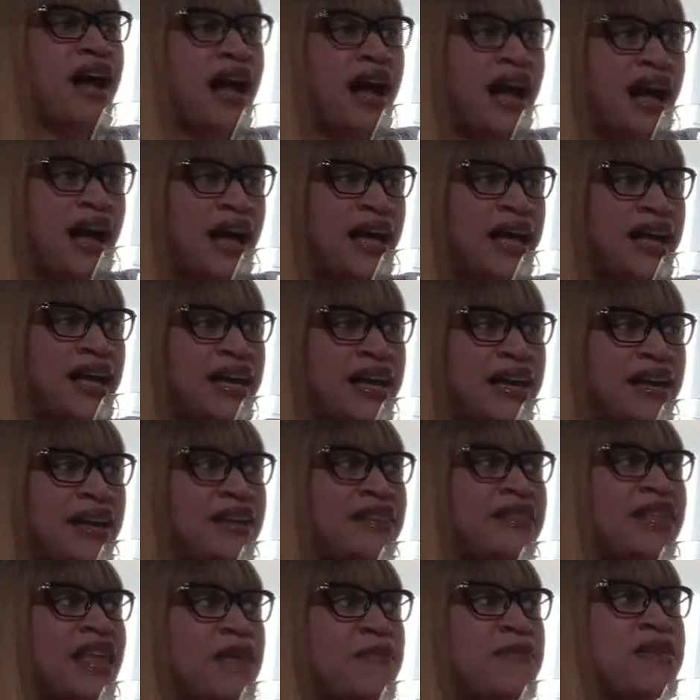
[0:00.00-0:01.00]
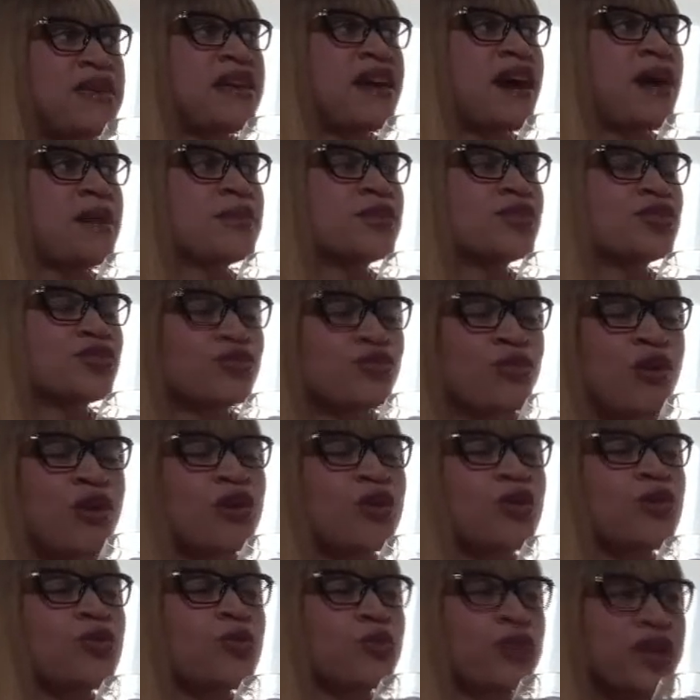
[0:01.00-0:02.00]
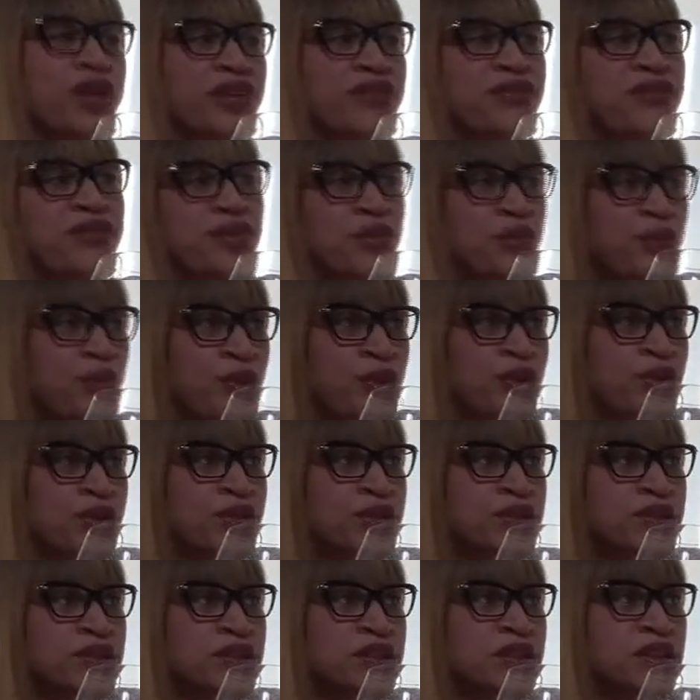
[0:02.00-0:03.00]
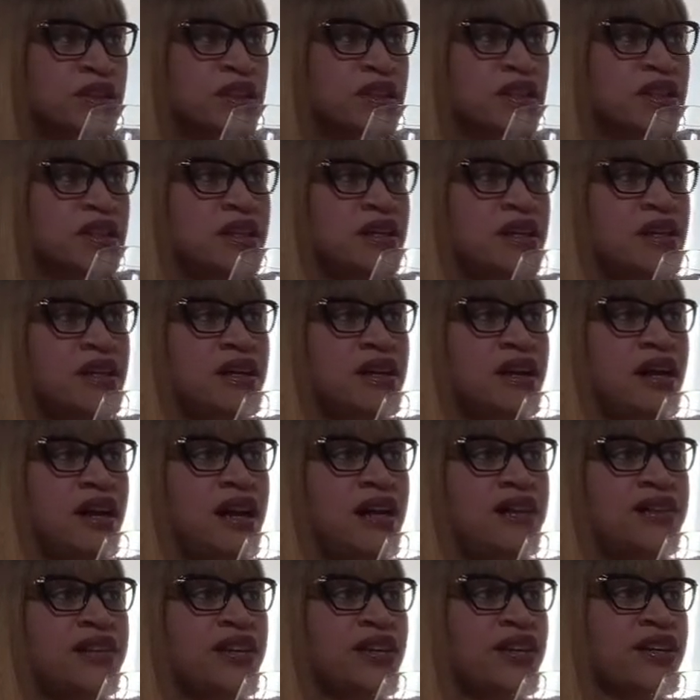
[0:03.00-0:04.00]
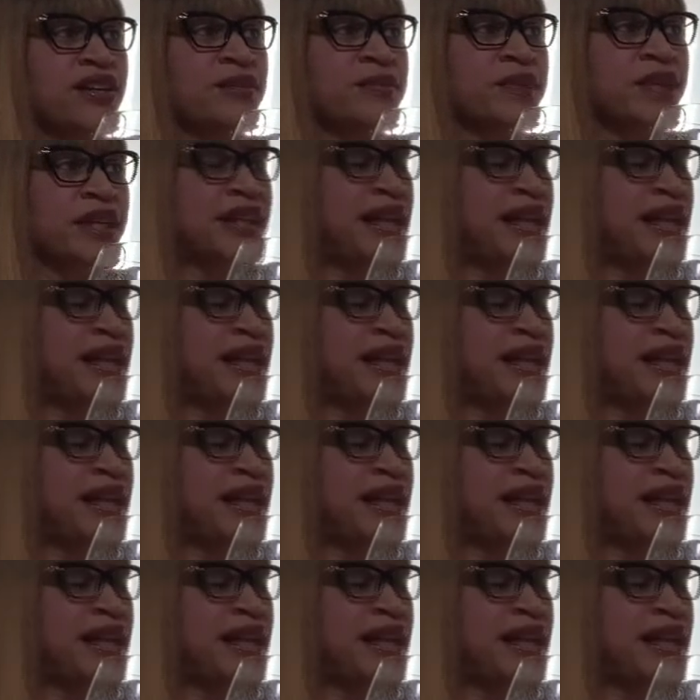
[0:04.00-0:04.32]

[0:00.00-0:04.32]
their I, they become a stronger we for the world. There are